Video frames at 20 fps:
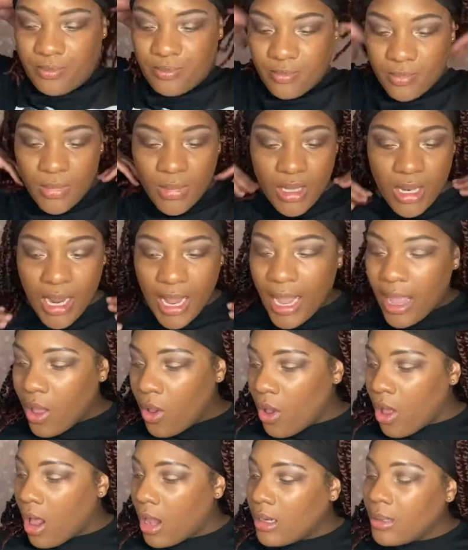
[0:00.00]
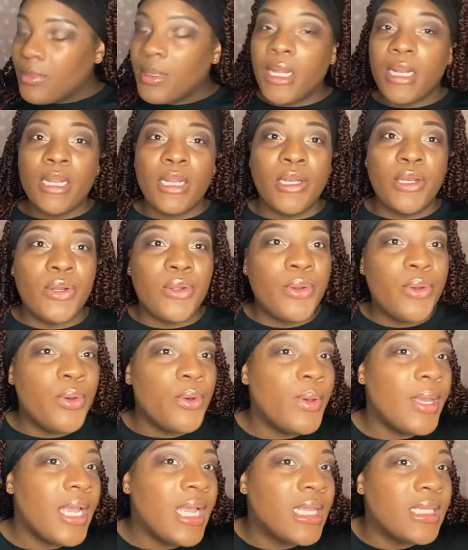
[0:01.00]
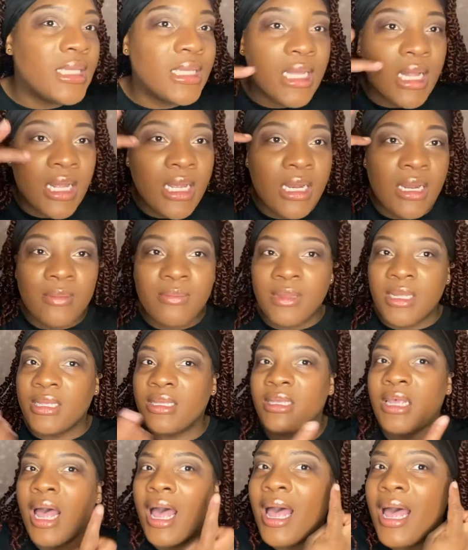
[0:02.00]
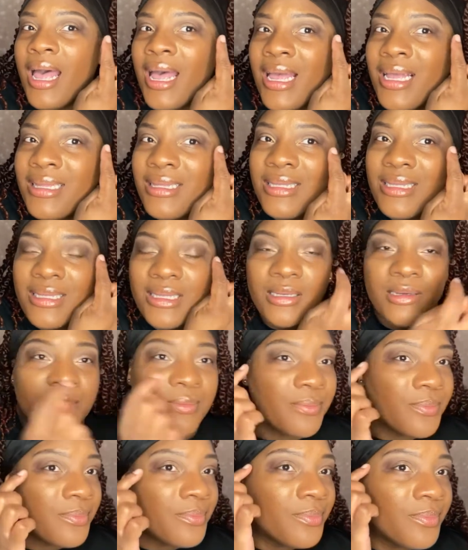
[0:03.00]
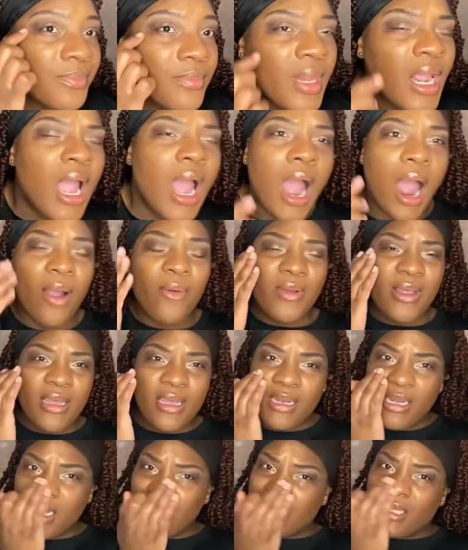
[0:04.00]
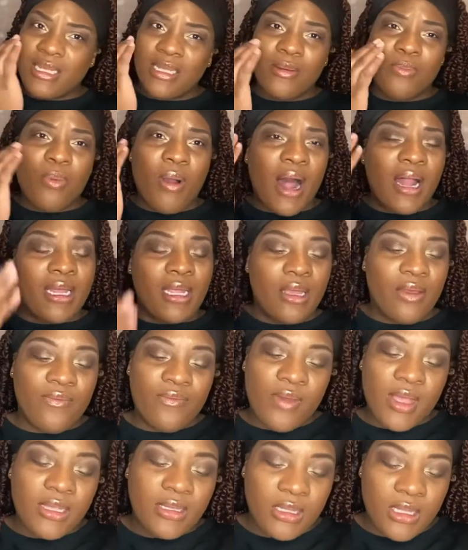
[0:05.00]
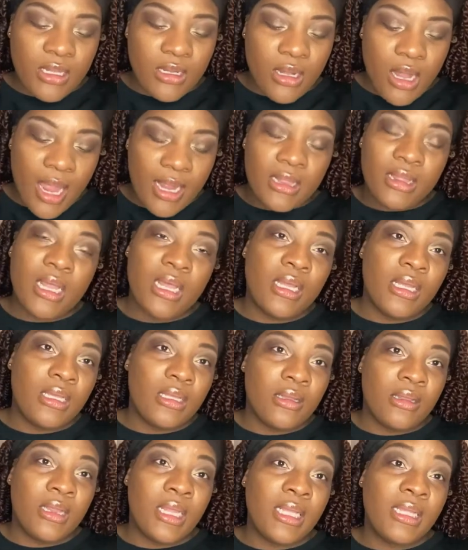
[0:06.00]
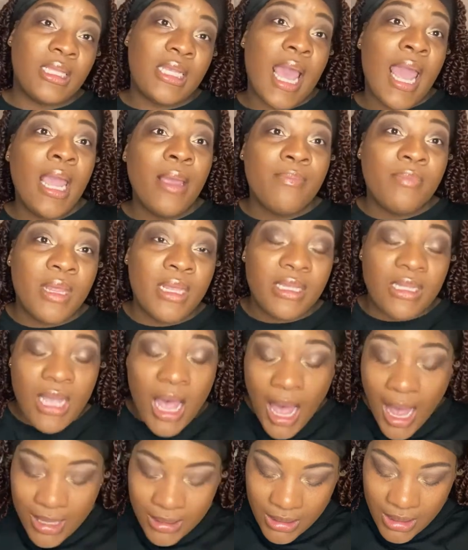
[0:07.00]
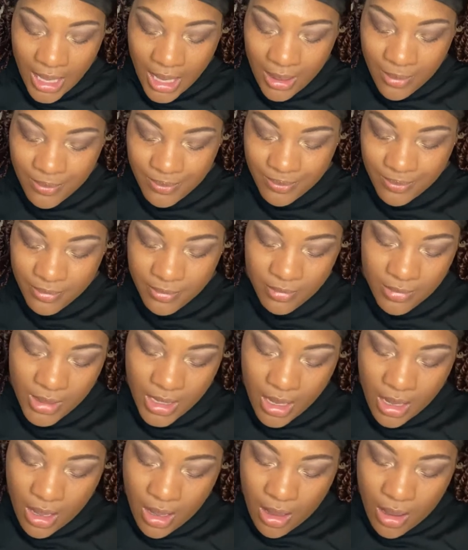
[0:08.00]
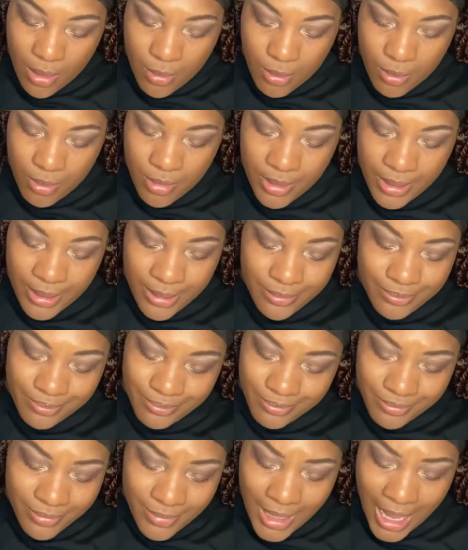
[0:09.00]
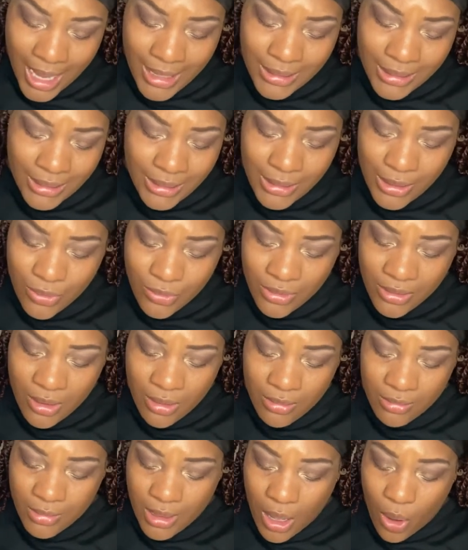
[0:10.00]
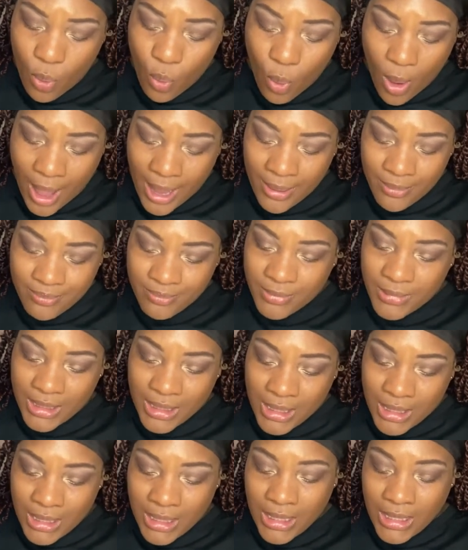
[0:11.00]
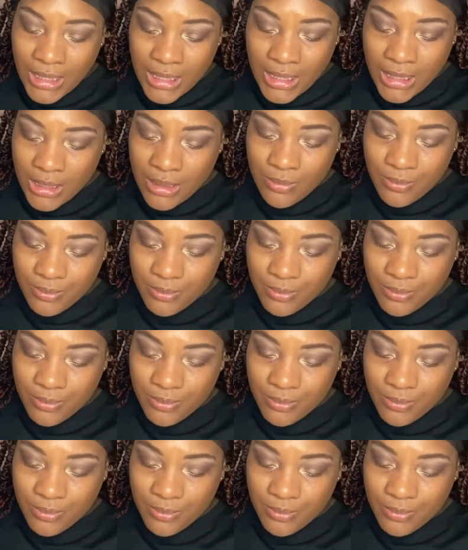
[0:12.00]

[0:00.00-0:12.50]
Now all I'm gonna do is clean up the sides. I really need to probably invest in like the tape, the side tape, but I just use a wipe to clean it up.